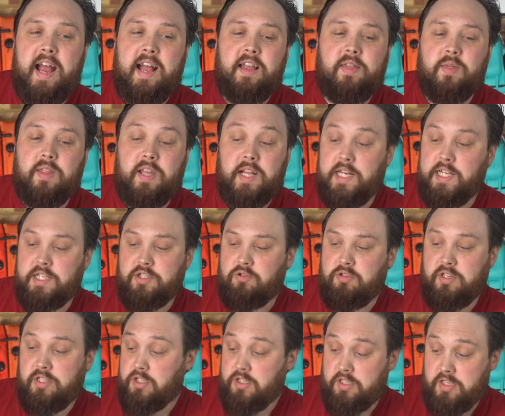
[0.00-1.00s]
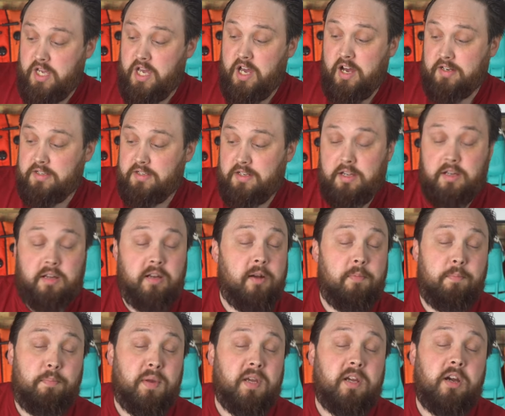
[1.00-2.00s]
and they literally just cut a
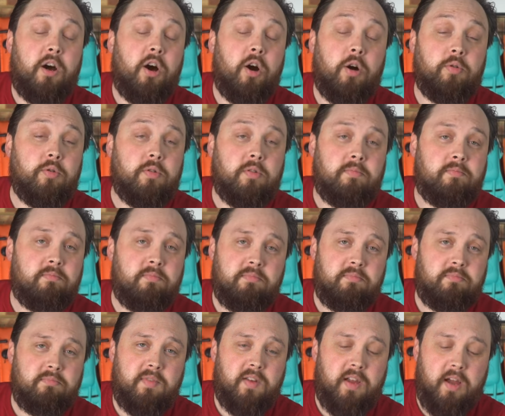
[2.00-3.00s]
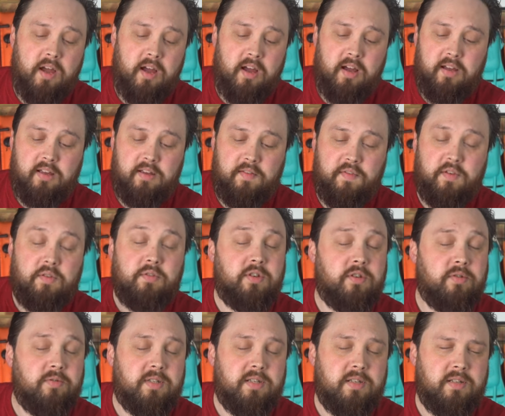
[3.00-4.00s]
bigger hole if you're
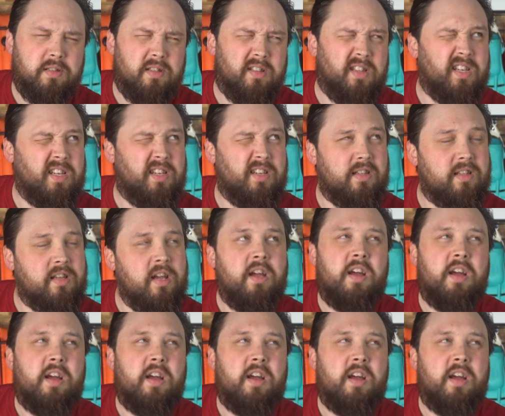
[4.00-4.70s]
using the,